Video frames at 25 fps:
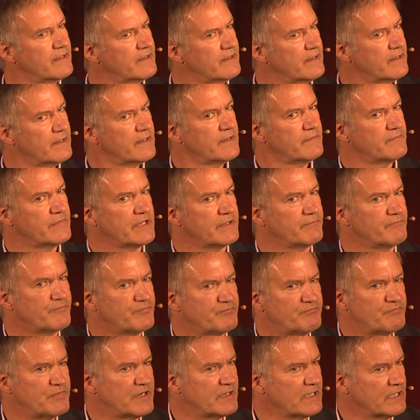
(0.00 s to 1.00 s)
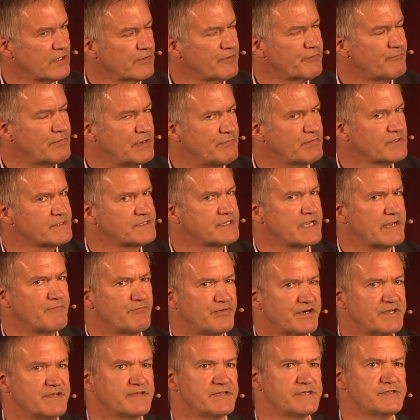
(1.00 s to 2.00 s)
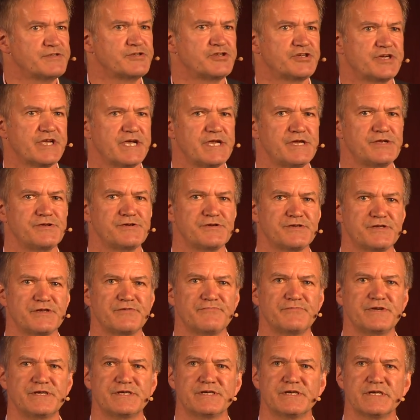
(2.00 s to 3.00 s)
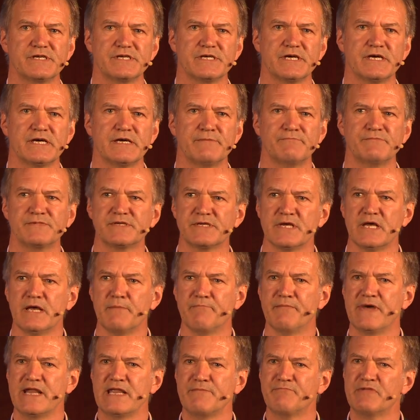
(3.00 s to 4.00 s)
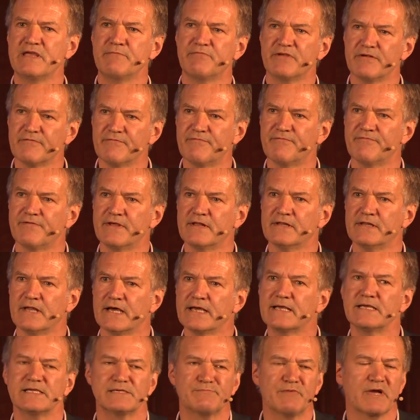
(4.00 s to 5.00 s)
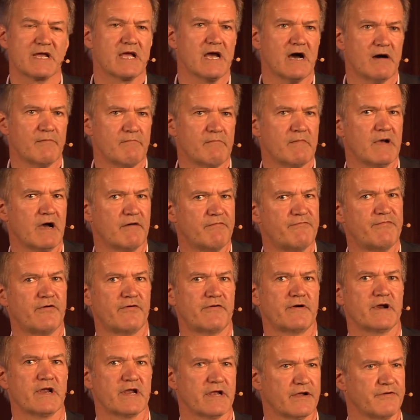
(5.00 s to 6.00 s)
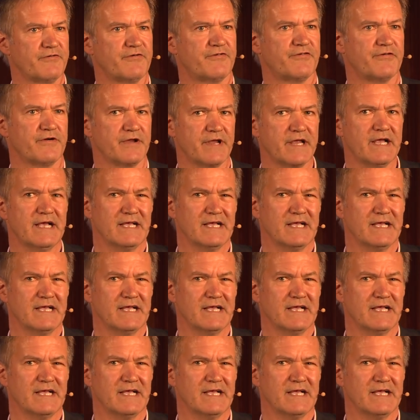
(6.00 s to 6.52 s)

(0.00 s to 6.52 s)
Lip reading: but a lot of people say Britain has changed in recent times, many people feel like it's become a foreign country.